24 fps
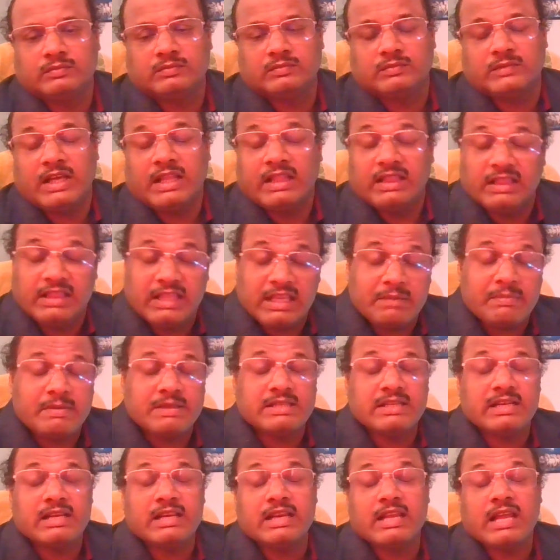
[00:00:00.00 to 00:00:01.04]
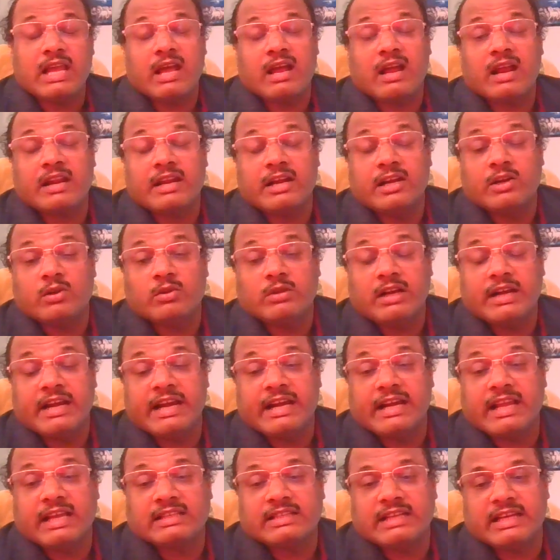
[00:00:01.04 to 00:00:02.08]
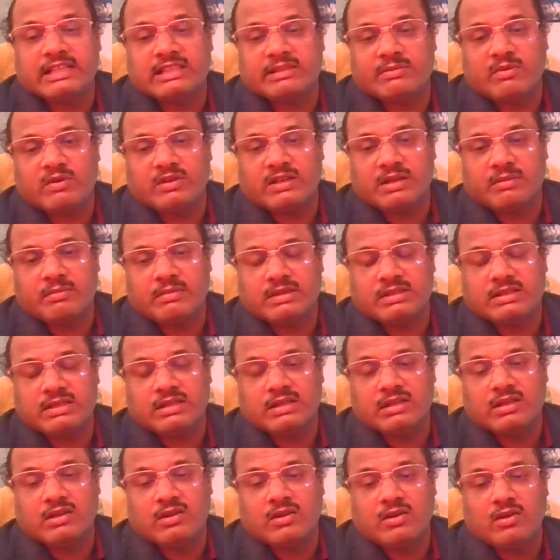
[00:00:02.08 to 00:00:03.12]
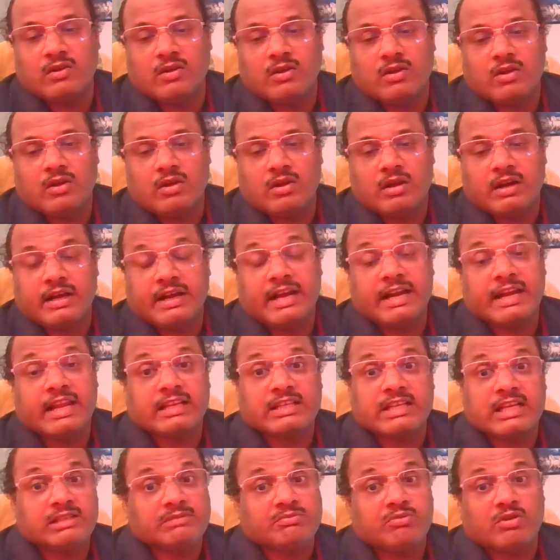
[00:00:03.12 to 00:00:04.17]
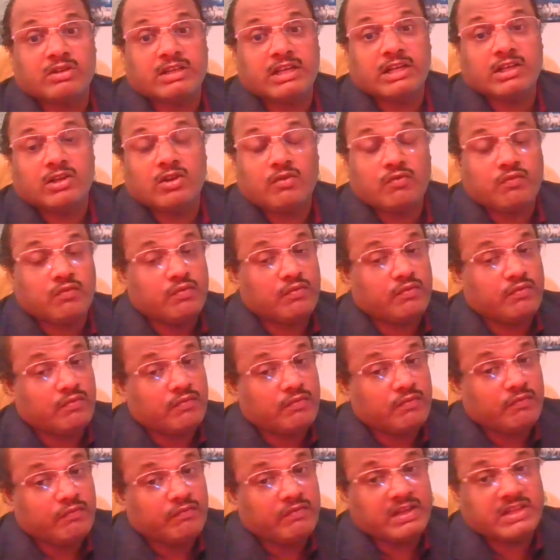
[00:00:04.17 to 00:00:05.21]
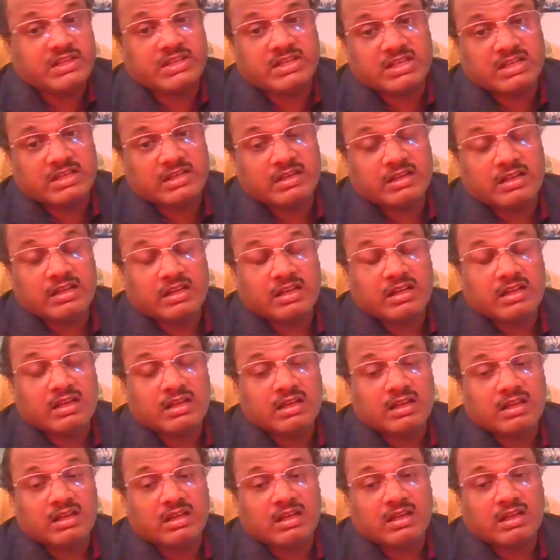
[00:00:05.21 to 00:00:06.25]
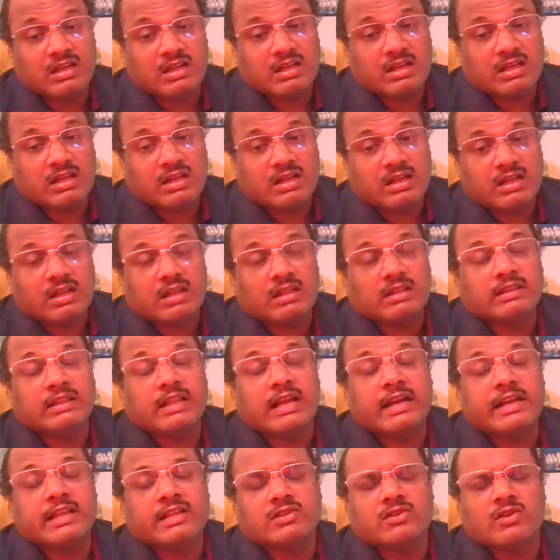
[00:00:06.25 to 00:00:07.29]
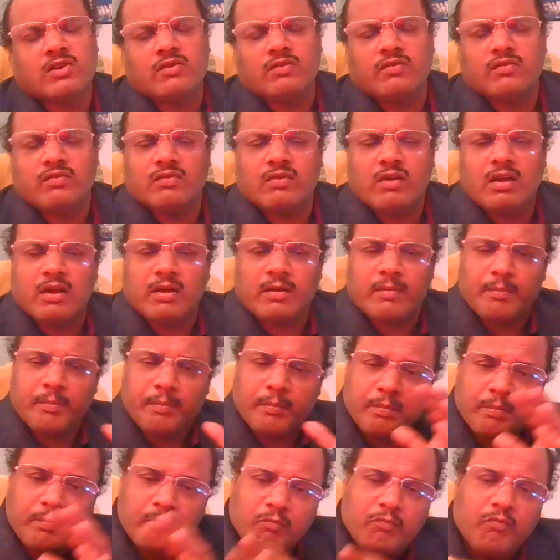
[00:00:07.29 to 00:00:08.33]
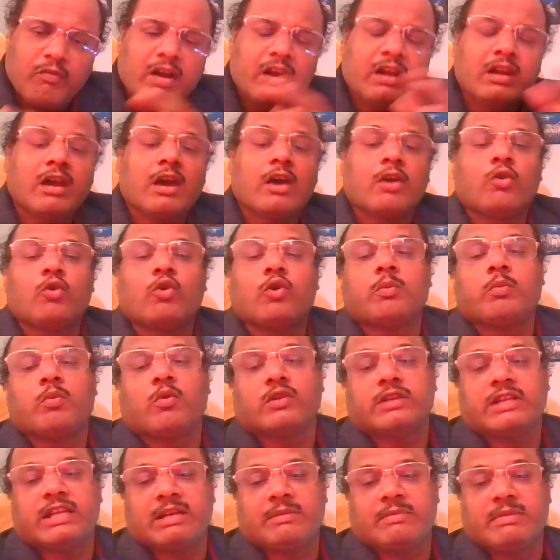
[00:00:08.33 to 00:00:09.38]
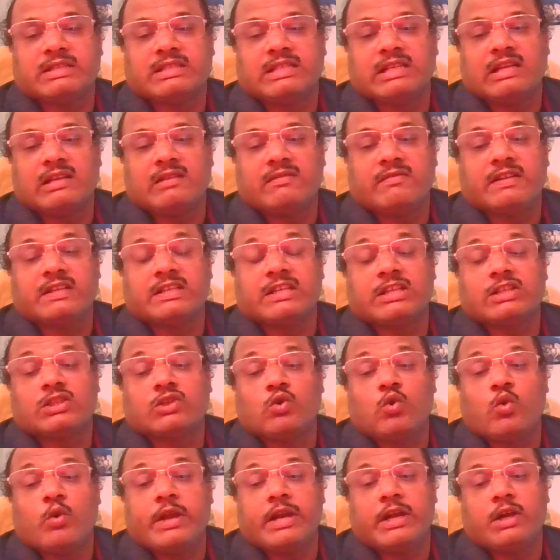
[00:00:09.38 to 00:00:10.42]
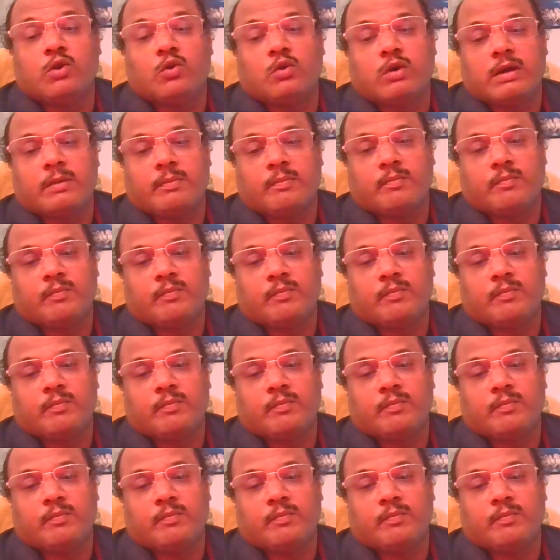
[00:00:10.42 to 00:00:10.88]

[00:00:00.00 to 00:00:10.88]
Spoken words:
and they basically are into the data science project basically. Data science project of which, that is of 1 crore project basically, which is going to come,